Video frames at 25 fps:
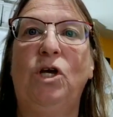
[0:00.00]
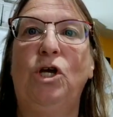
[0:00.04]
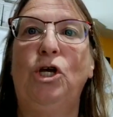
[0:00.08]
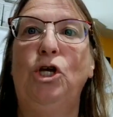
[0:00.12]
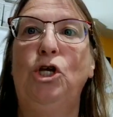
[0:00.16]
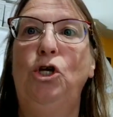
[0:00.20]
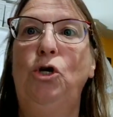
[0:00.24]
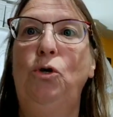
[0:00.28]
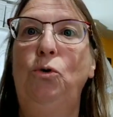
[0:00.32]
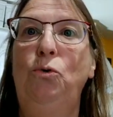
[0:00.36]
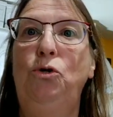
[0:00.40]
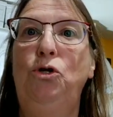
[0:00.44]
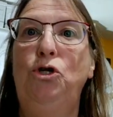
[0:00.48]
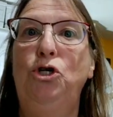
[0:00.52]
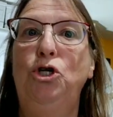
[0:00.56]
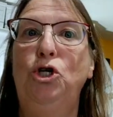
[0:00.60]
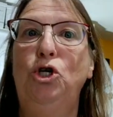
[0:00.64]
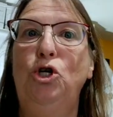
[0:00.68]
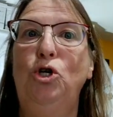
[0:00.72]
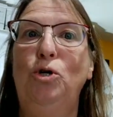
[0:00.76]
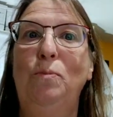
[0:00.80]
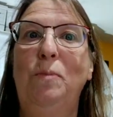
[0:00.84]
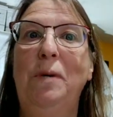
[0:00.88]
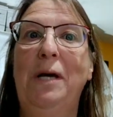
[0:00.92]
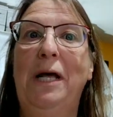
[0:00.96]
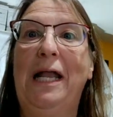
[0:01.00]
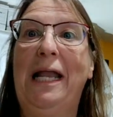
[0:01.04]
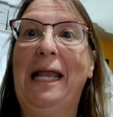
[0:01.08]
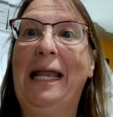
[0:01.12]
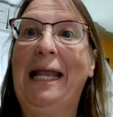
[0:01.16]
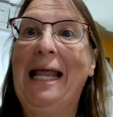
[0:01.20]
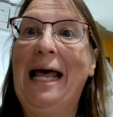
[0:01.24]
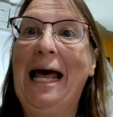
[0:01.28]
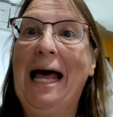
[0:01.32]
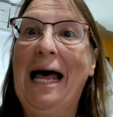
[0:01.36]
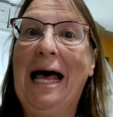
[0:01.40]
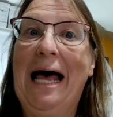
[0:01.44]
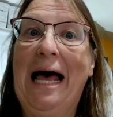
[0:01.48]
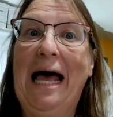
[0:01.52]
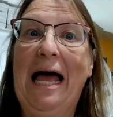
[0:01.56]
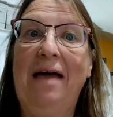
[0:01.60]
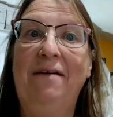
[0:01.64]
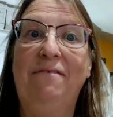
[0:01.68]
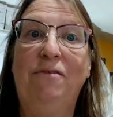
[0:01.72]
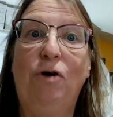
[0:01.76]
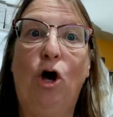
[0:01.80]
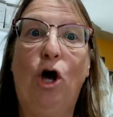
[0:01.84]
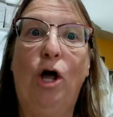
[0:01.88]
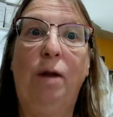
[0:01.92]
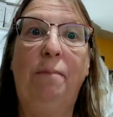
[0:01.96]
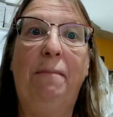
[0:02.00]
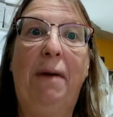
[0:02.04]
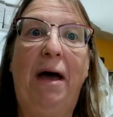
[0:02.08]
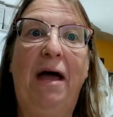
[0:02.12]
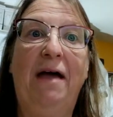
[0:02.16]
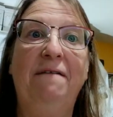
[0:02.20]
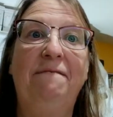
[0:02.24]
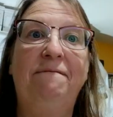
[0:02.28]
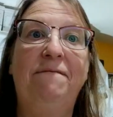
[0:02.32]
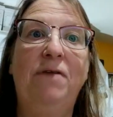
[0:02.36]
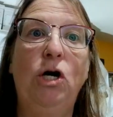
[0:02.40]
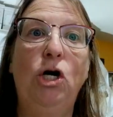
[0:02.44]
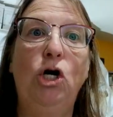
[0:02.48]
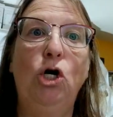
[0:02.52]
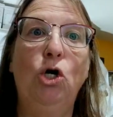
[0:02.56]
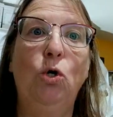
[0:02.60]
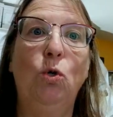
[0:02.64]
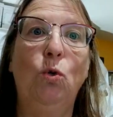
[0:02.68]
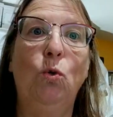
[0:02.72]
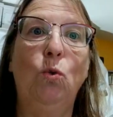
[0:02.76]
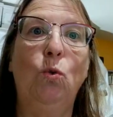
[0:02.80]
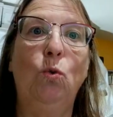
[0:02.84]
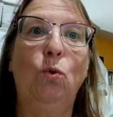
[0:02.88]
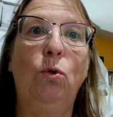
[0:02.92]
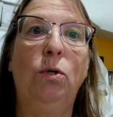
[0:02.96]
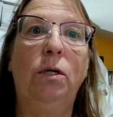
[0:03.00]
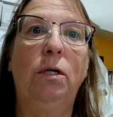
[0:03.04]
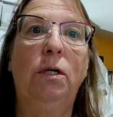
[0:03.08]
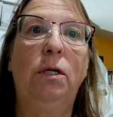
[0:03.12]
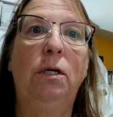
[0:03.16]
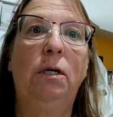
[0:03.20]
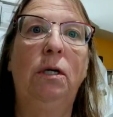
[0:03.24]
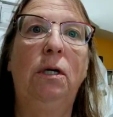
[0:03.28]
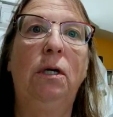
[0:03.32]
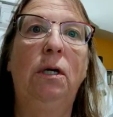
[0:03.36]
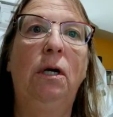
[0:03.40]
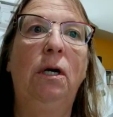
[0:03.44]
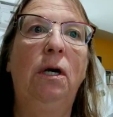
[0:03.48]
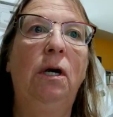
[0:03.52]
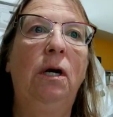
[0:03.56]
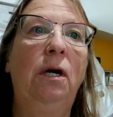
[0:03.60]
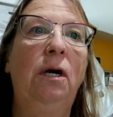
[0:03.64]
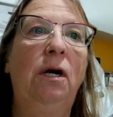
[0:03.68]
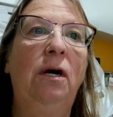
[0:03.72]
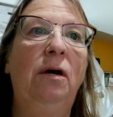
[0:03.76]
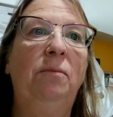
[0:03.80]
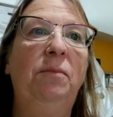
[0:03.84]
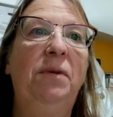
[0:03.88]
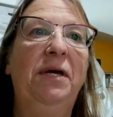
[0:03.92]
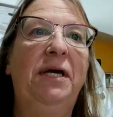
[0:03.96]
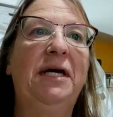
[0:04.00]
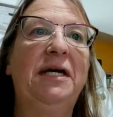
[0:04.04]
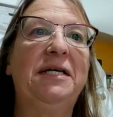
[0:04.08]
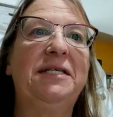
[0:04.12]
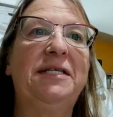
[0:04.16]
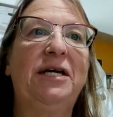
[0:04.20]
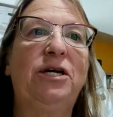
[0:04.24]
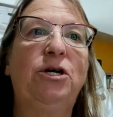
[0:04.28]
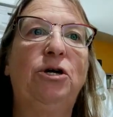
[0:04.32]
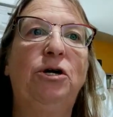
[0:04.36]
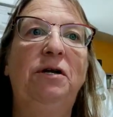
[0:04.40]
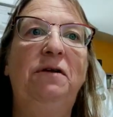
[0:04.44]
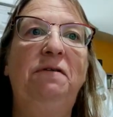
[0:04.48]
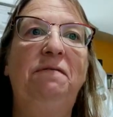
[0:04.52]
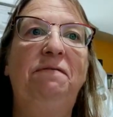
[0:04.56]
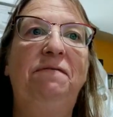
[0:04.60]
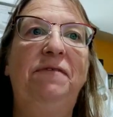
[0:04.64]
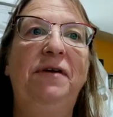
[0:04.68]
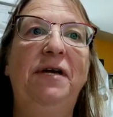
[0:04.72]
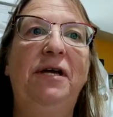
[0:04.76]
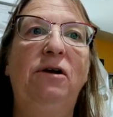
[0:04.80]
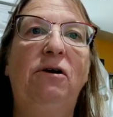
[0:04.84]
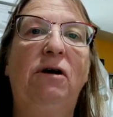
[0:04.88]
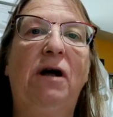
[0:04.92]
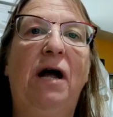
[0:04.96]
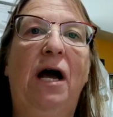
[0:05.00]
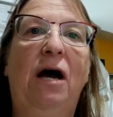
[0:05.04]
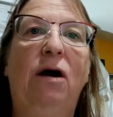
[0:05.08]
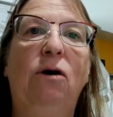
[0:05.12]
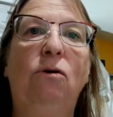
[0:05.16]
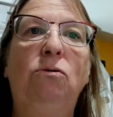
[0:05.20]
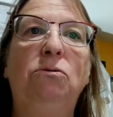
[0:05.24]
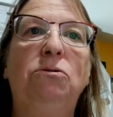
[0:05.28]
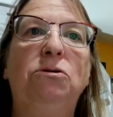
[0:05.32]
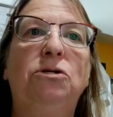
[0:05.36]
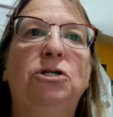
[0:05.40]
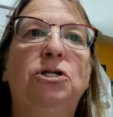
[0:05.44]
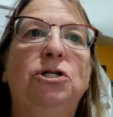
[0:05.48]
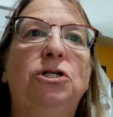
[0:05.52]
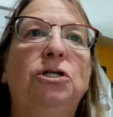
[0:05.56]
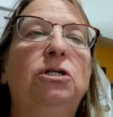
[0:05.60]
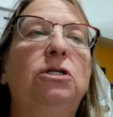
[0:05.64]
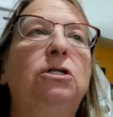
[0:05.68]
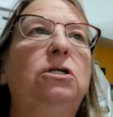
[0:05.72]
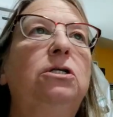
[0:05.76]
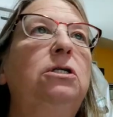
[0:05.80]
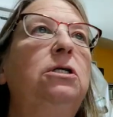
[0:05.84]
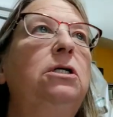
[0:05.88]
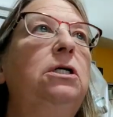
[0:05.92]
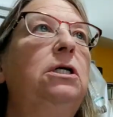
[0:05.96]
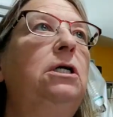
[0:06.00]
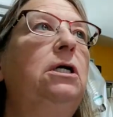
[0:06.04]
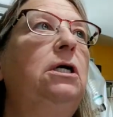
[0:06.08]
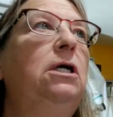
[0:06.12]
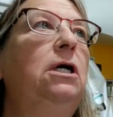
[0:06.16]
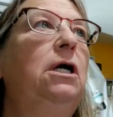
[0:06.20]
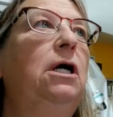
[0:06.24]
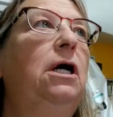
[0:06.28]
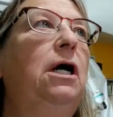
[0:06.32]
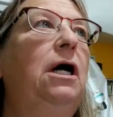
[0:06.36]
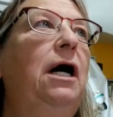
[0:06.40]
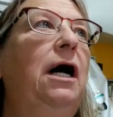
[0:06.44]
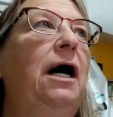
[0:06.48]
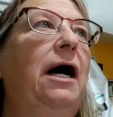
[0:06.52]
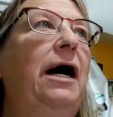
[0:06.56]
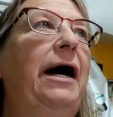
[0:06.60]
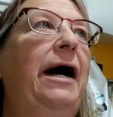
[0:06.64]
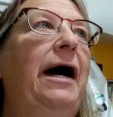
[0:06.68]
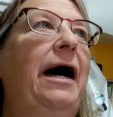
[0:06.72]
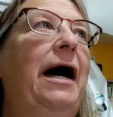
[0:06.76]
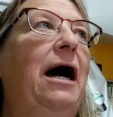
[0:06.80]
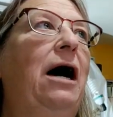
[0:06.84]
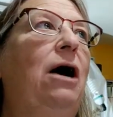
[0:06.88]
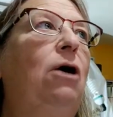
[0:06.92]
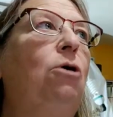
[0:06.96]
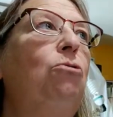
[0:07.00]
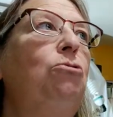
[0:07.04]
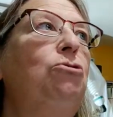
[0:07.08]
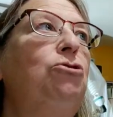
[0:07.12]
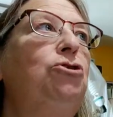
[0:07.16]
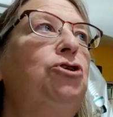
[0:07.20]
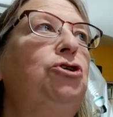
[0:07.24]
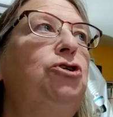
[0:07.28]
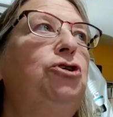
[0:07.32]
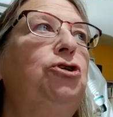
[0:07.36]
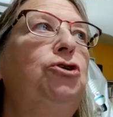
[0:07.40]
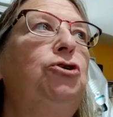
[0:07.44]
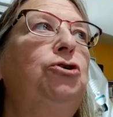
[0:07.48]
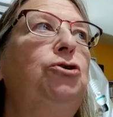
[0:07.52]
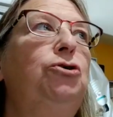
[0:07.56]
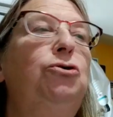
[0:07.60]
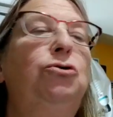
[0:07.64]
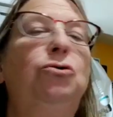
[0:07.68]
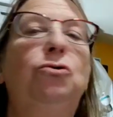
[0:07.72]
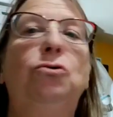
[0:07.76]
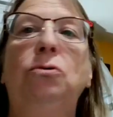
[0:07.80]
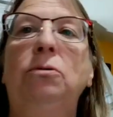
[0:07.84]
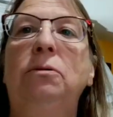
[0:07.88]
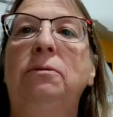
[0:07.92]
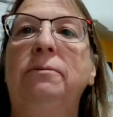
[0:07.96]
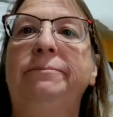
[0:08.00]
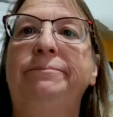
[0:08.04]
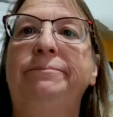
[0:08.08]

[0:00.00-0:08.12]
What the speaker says: YouTube Live on my phone because I couldn't figure out how to